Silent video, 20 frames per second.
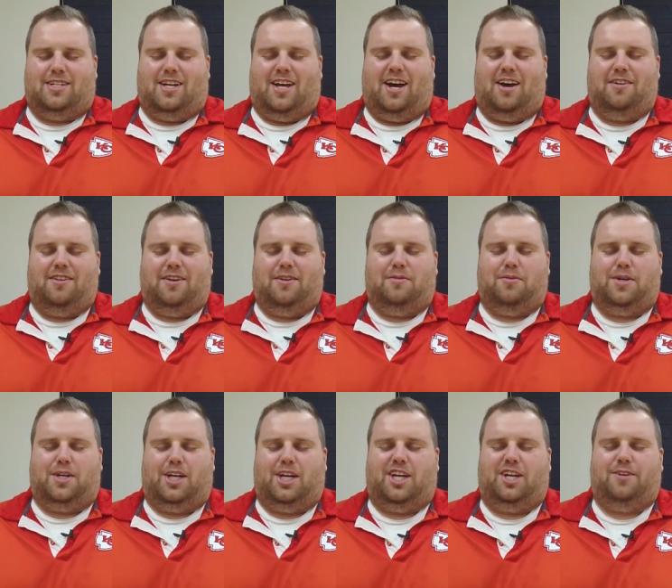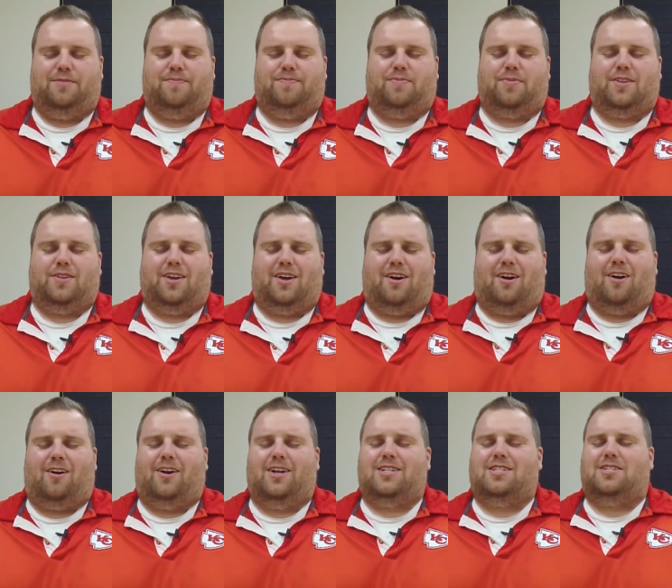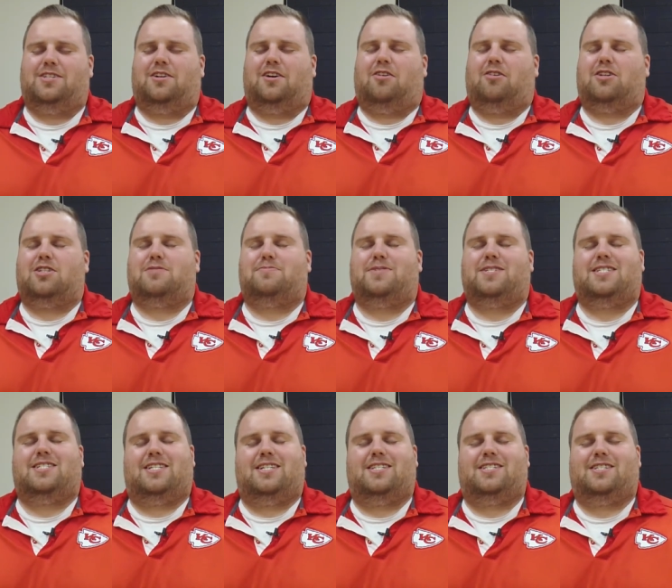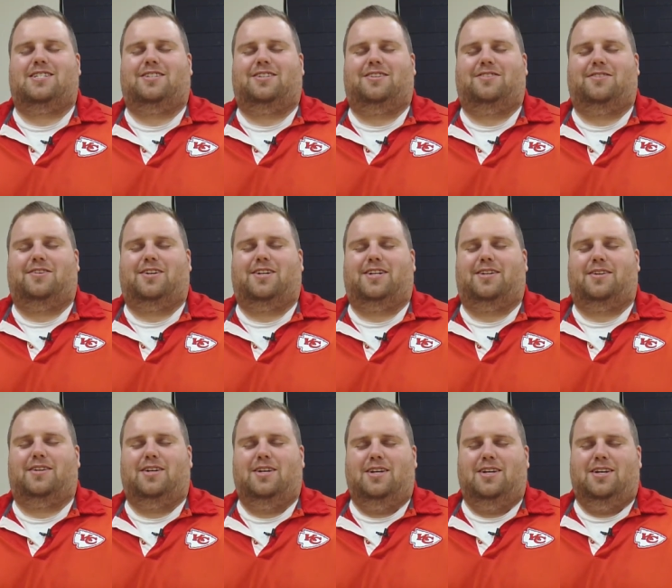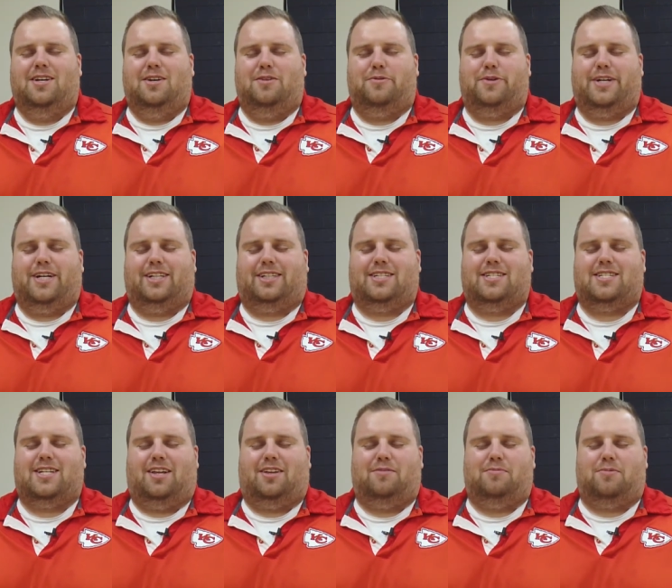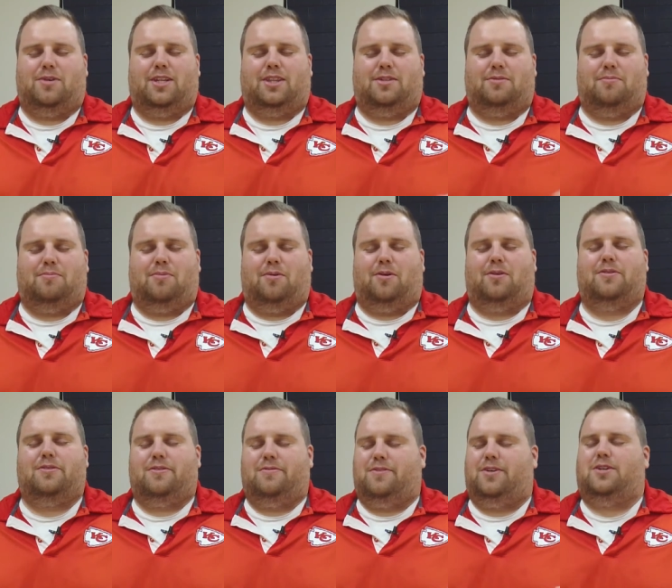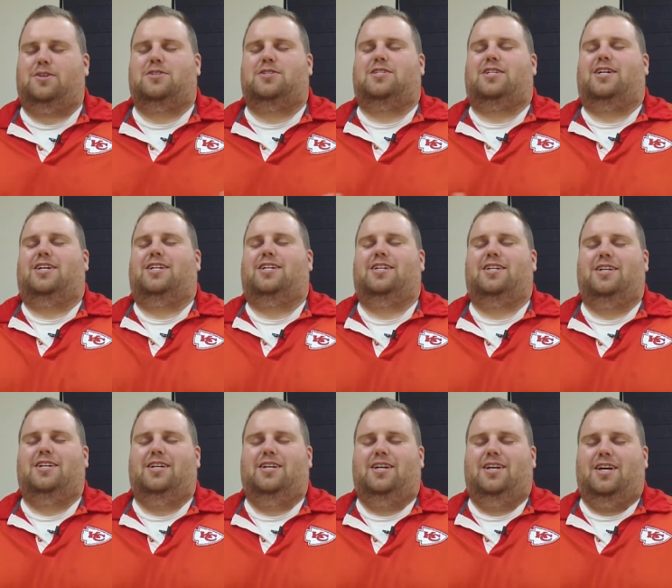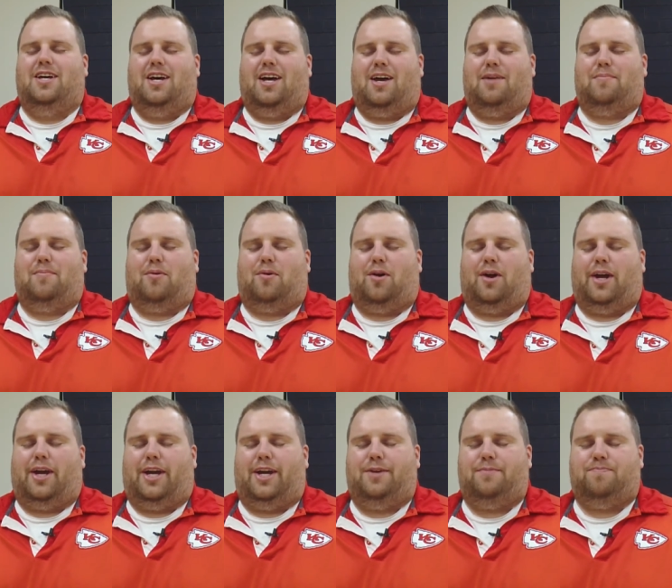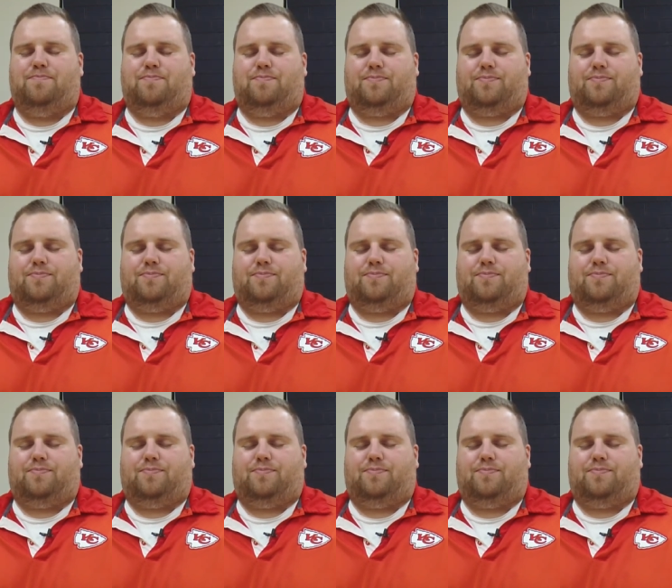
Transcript: And now that we are into the Christmas season, Lord, and we get to celebrate the birth of your Son, I pray